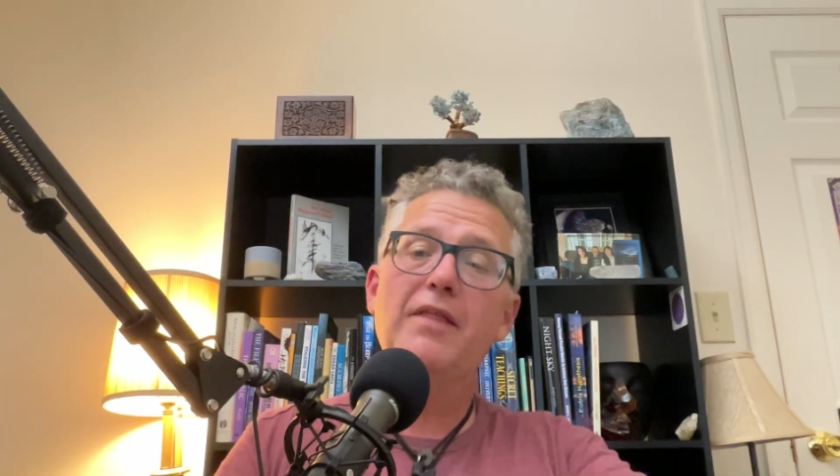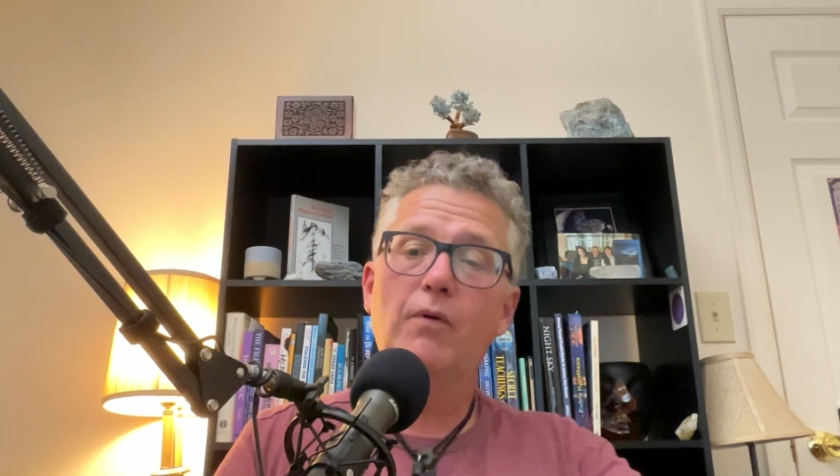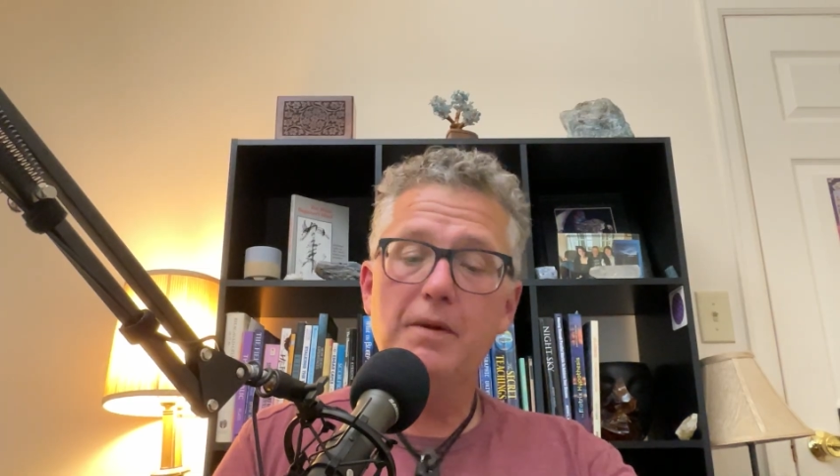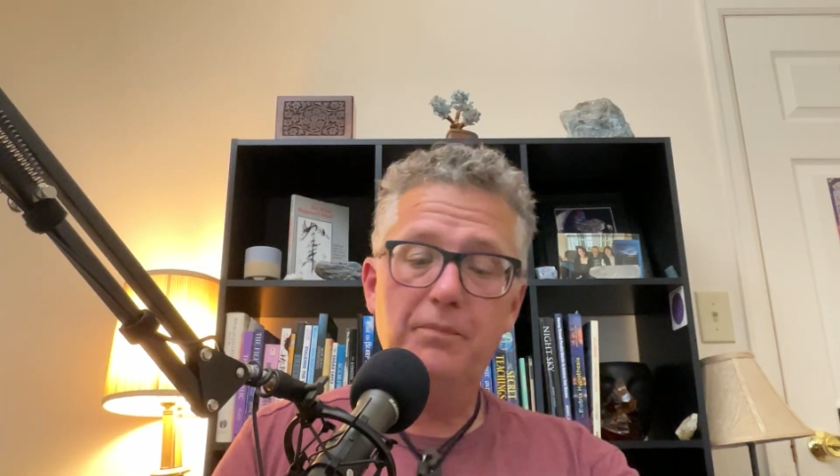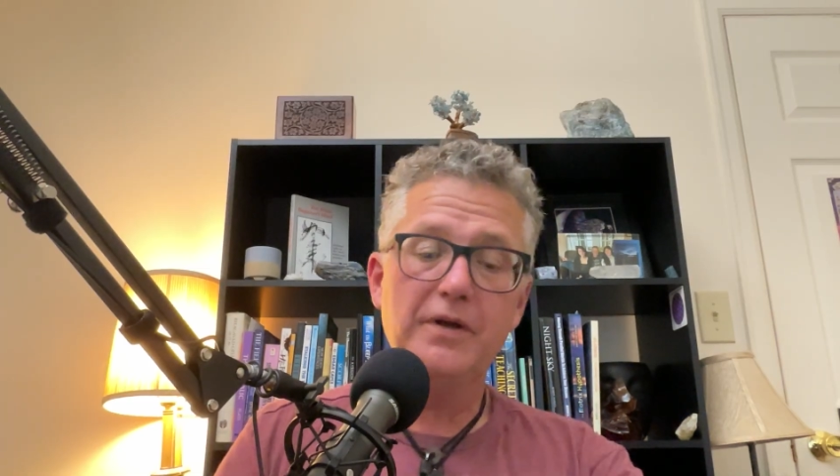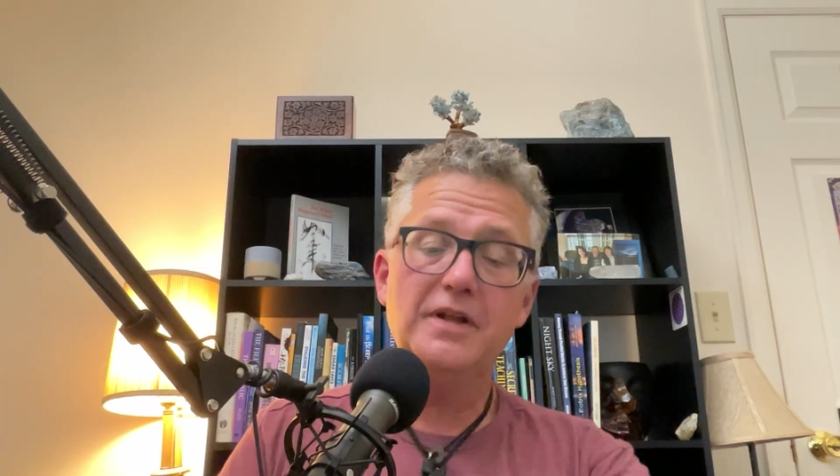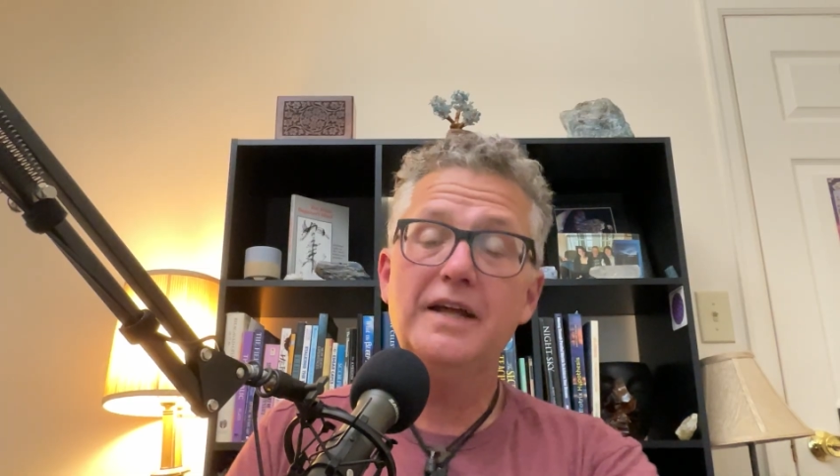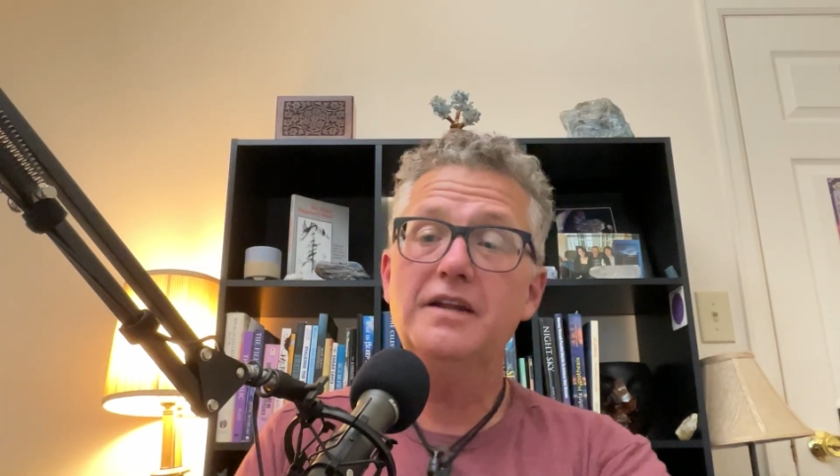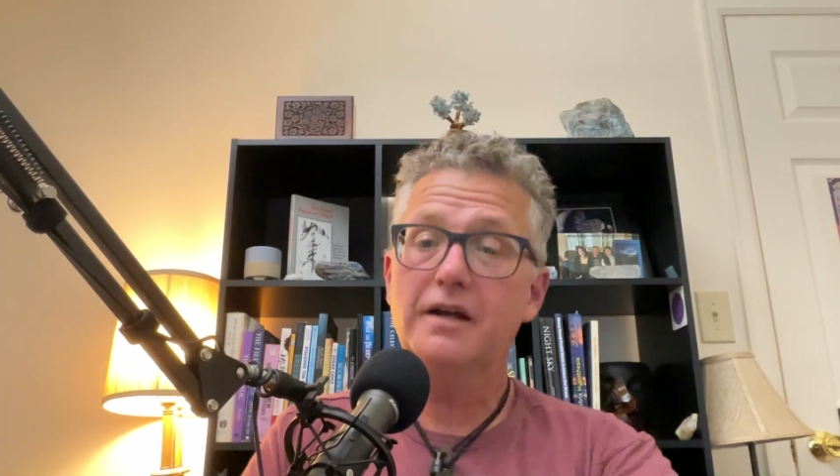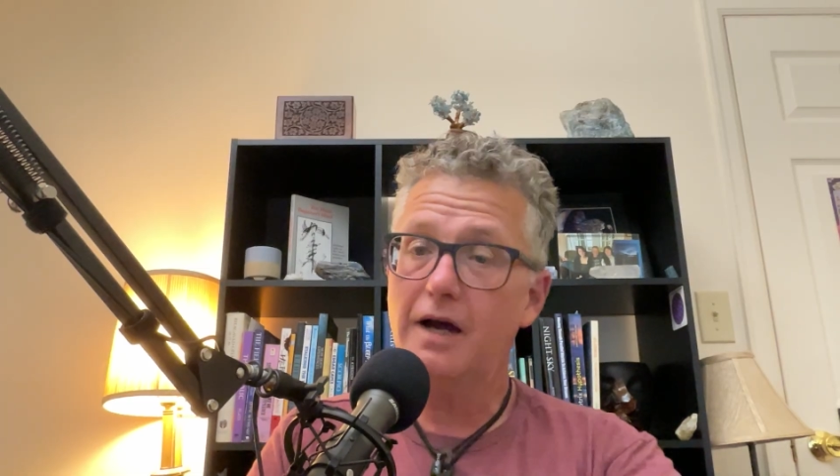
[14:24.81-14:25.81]
the way, put
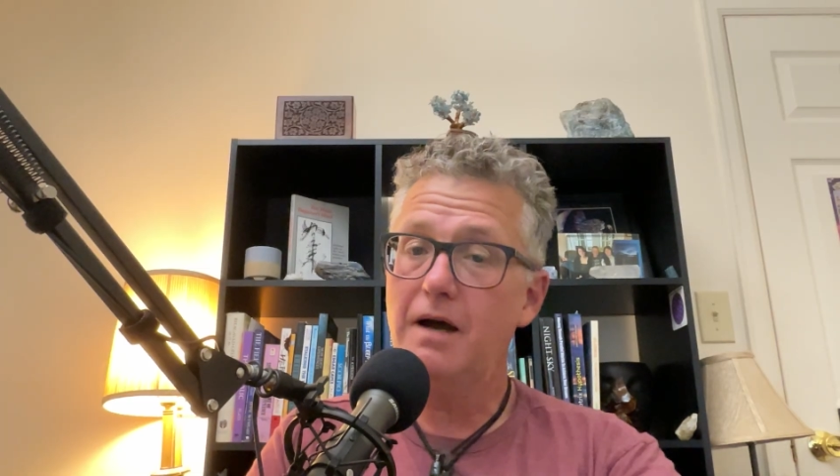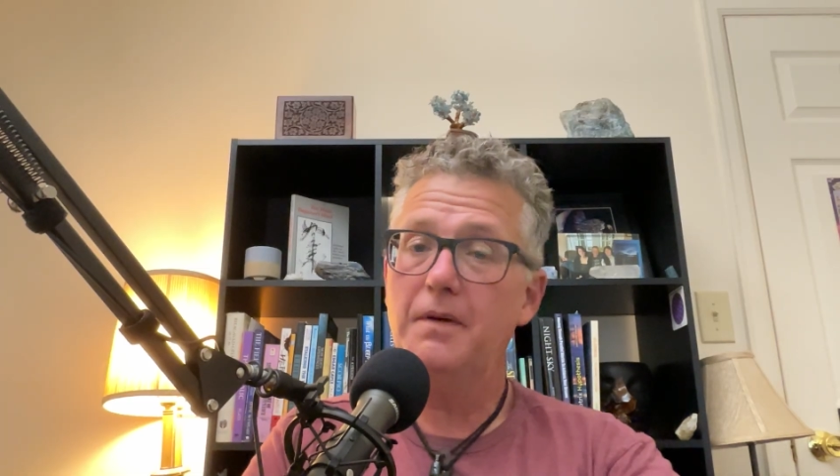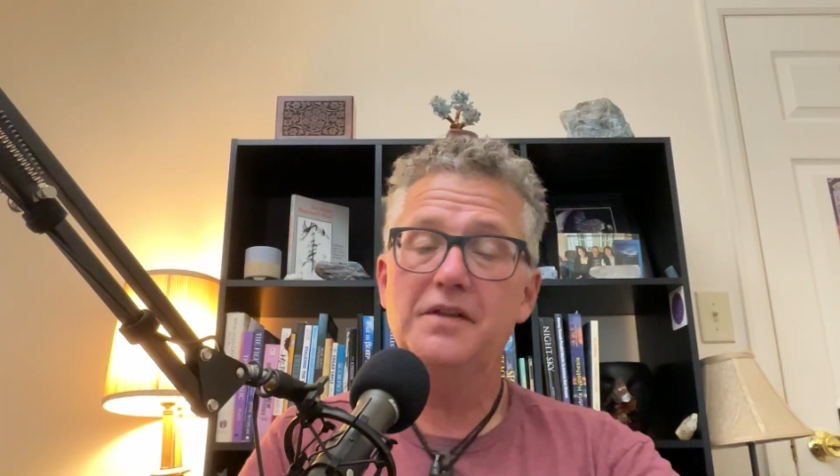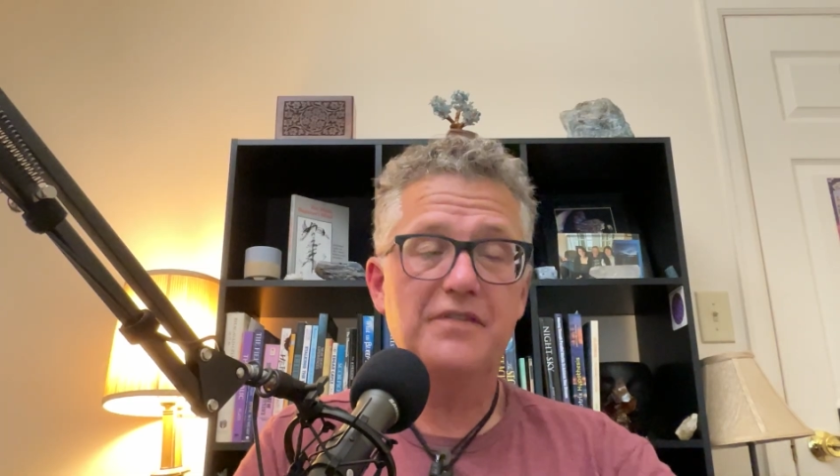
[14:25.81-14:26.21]
in the comments.